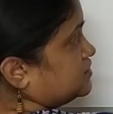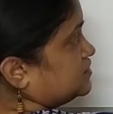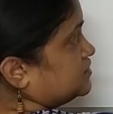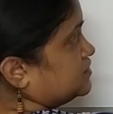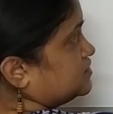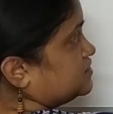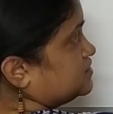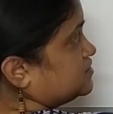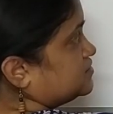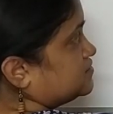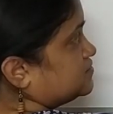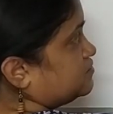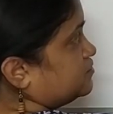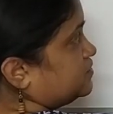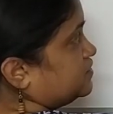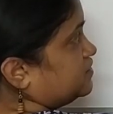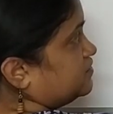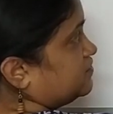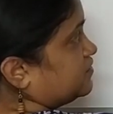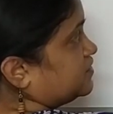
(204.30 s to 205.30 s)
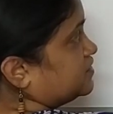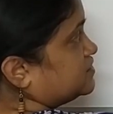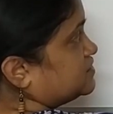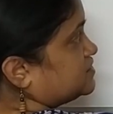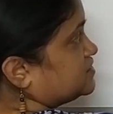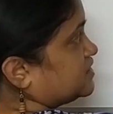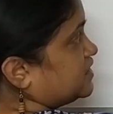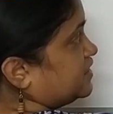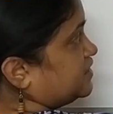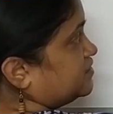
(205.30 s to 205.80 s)
this is B1
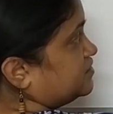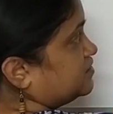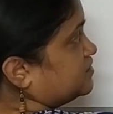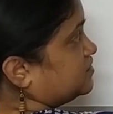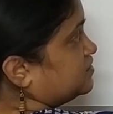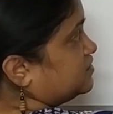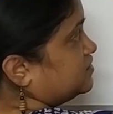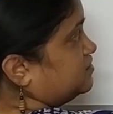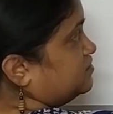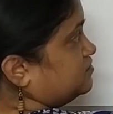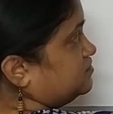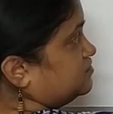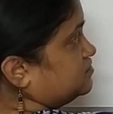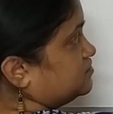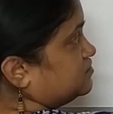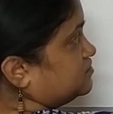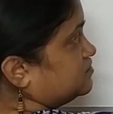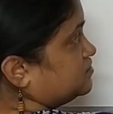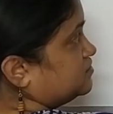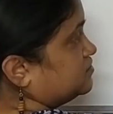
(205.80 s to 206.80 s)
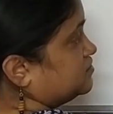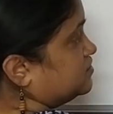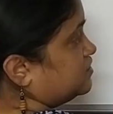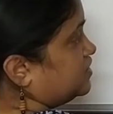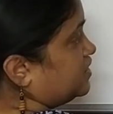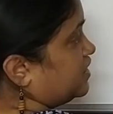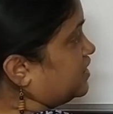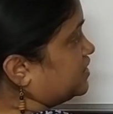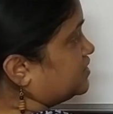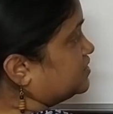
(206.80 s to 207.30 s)
sin theta,
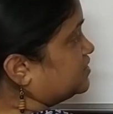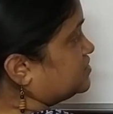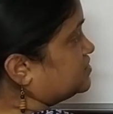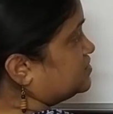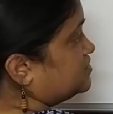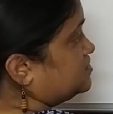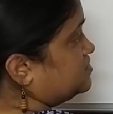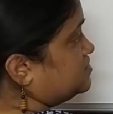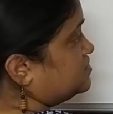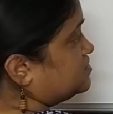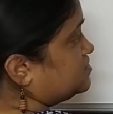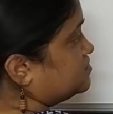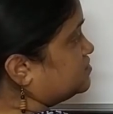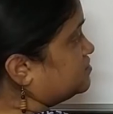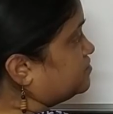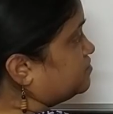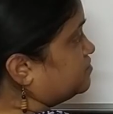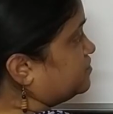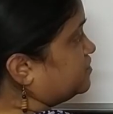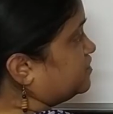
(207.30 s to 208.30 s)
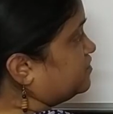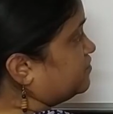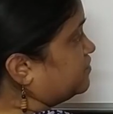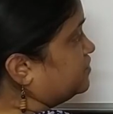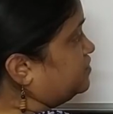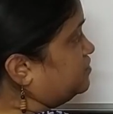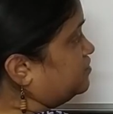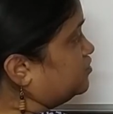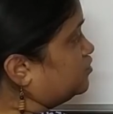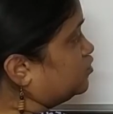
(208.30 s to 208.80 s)
and this is
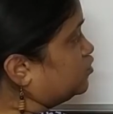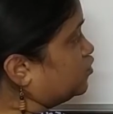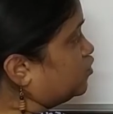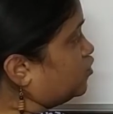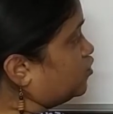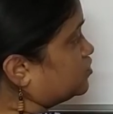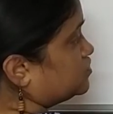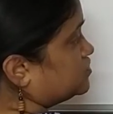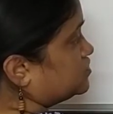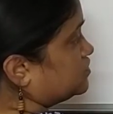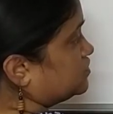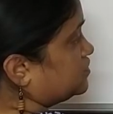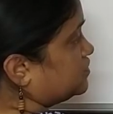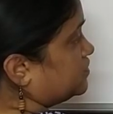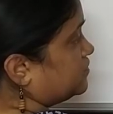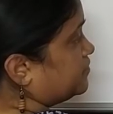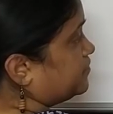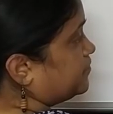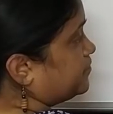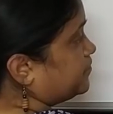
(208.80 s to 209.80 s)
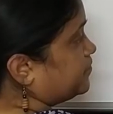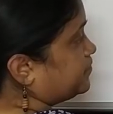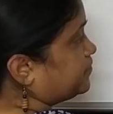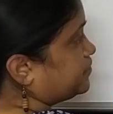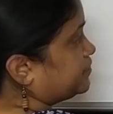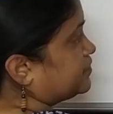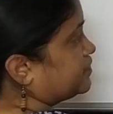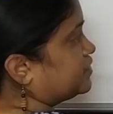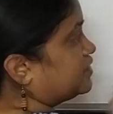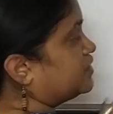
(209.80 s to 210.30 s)
B1 cos theta.
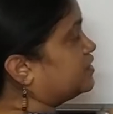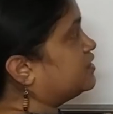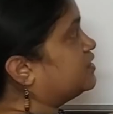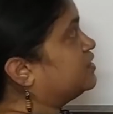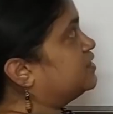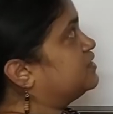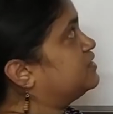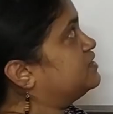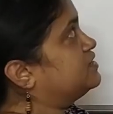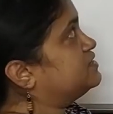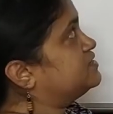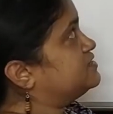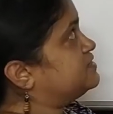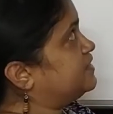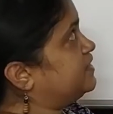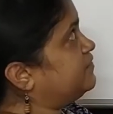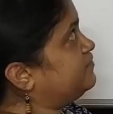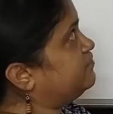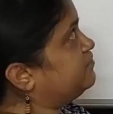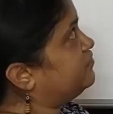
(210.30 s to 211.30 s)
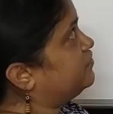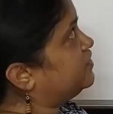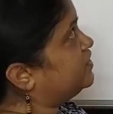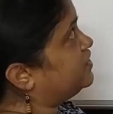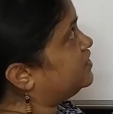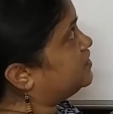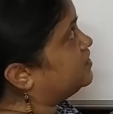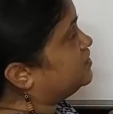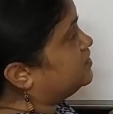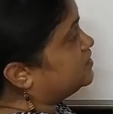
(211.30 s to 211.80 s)
Same
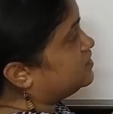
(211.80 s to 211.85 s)
way,